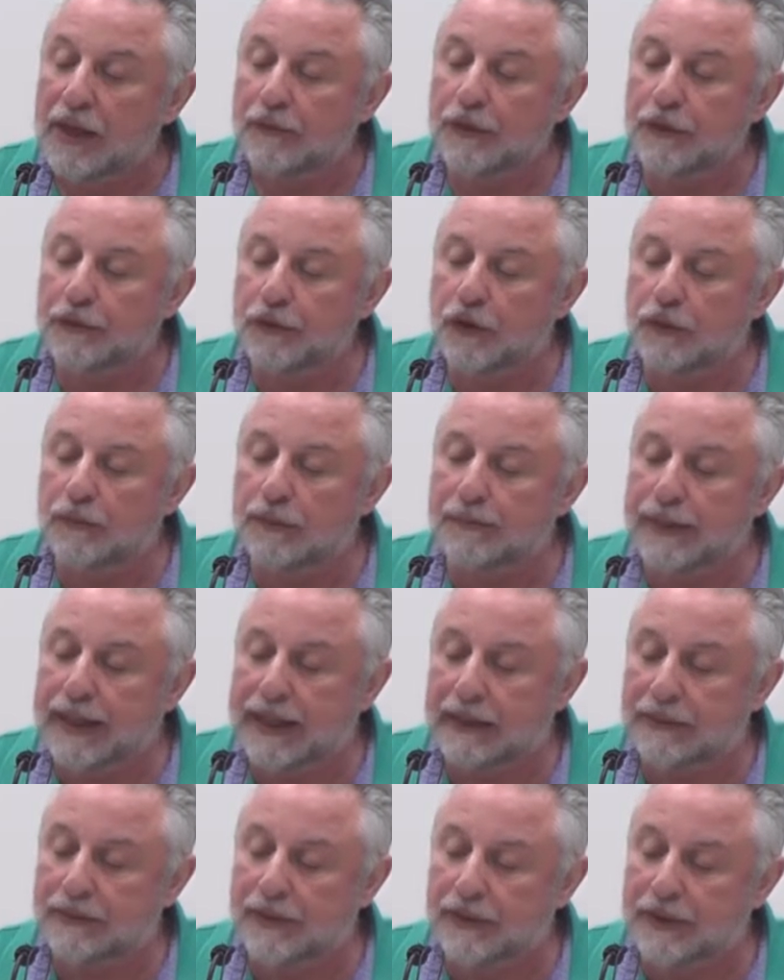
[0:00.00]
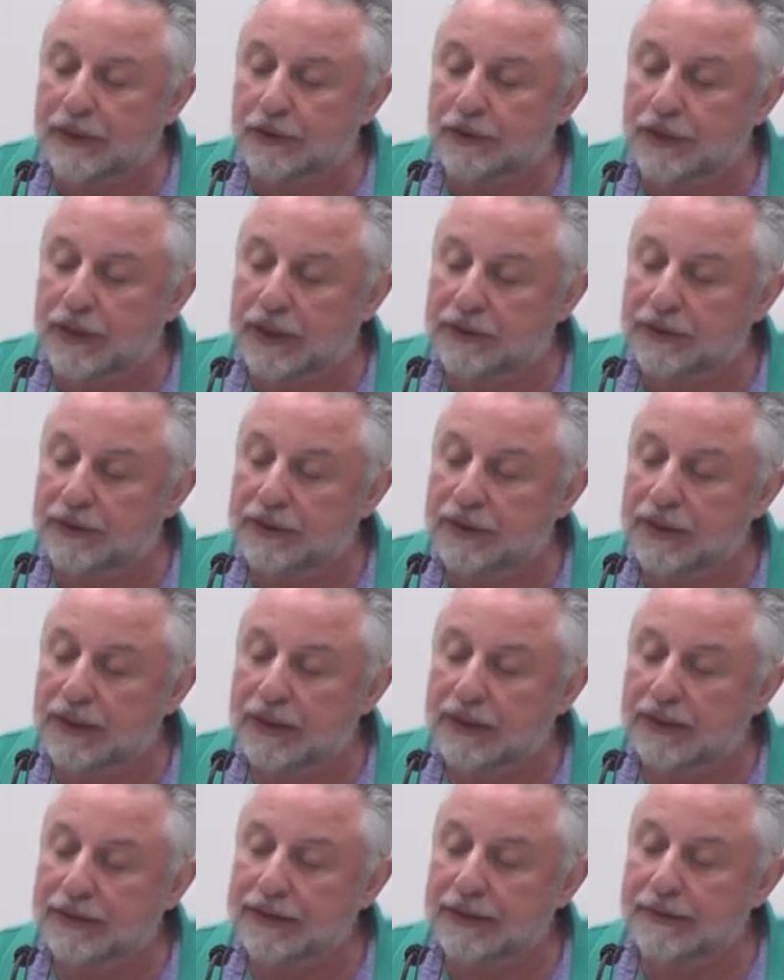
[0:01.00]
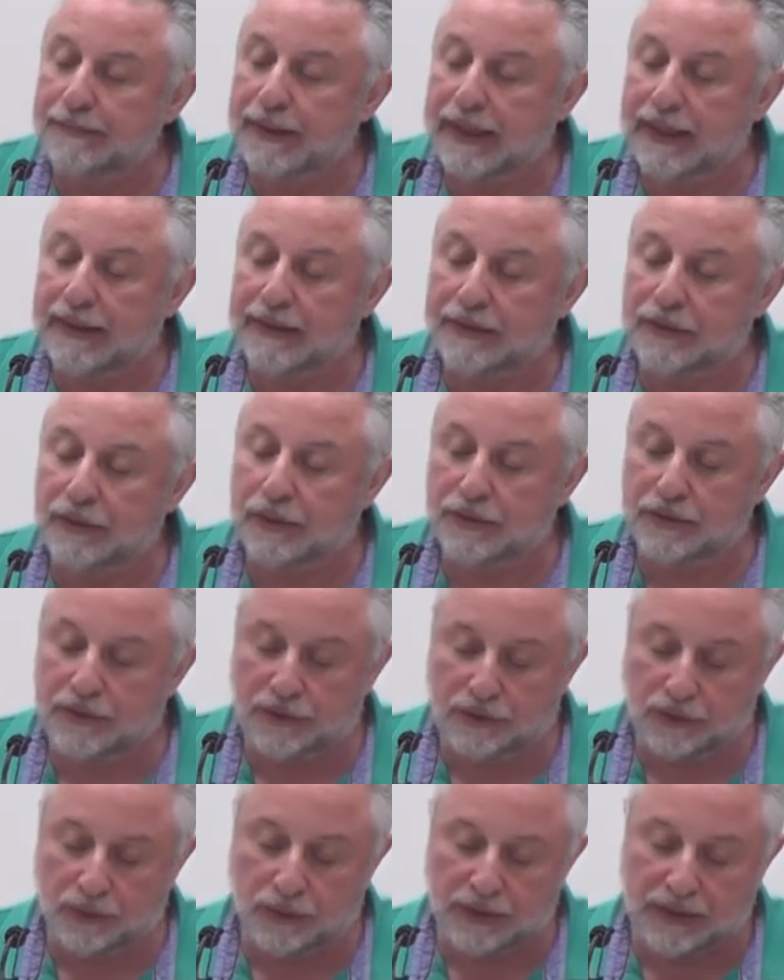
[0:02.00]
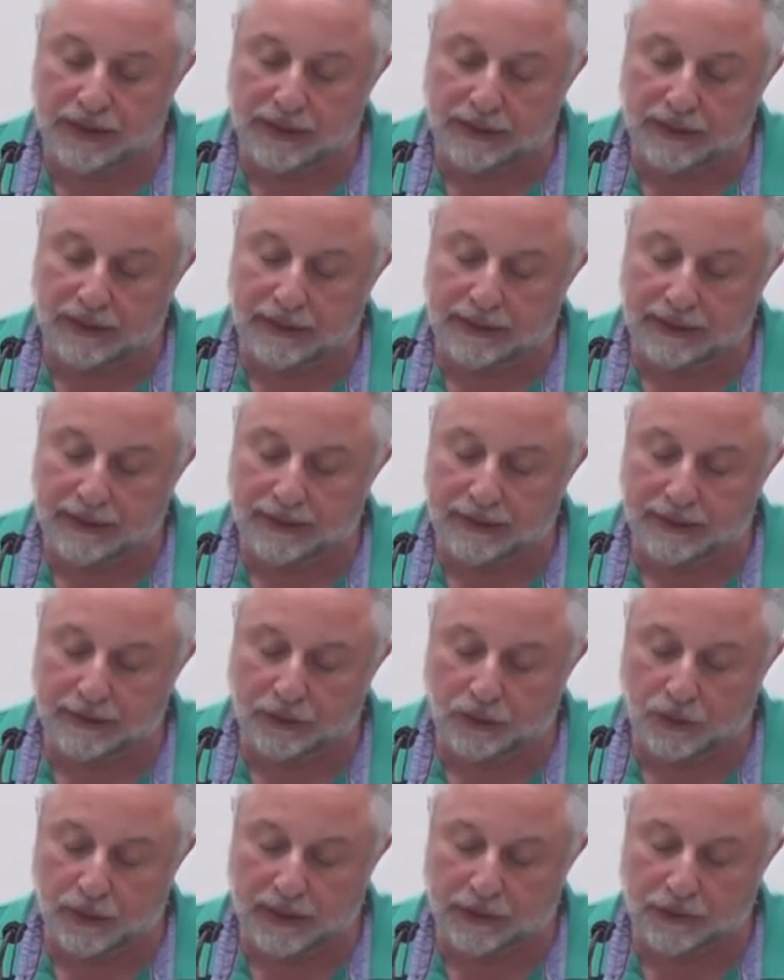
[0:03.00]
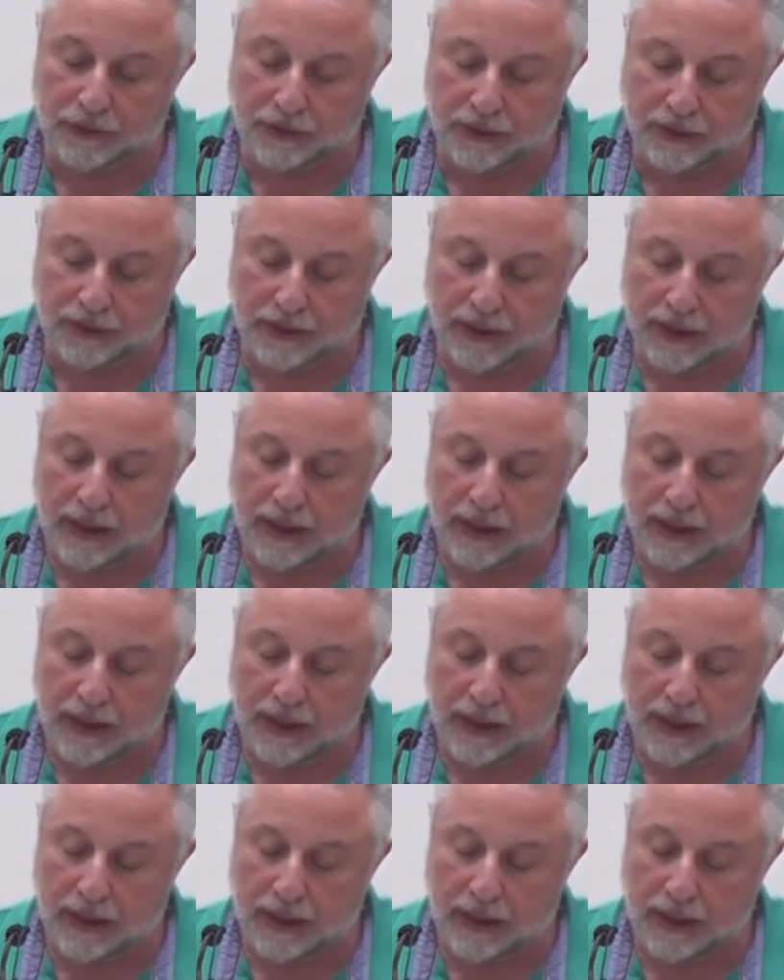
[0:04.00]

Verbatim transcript: We form a pact with each other. This pact constitutes the analytic situation.